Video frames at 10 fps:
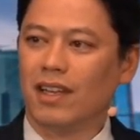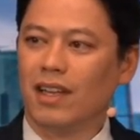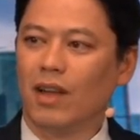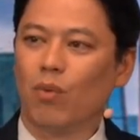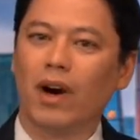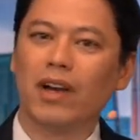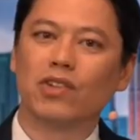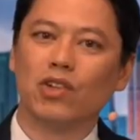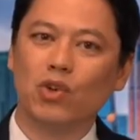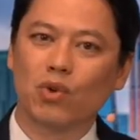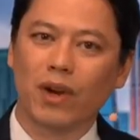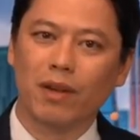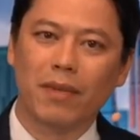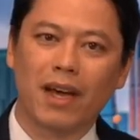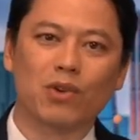And why is it
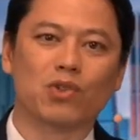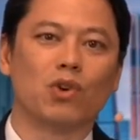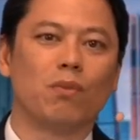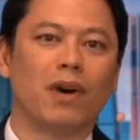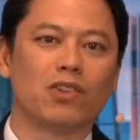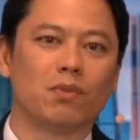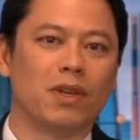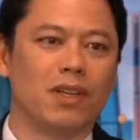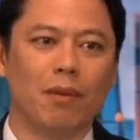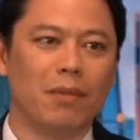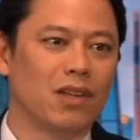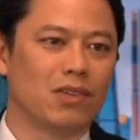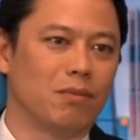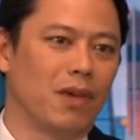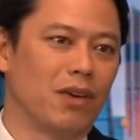Ukraine matters so much but Yemen
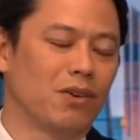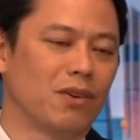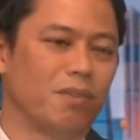doesn't matter?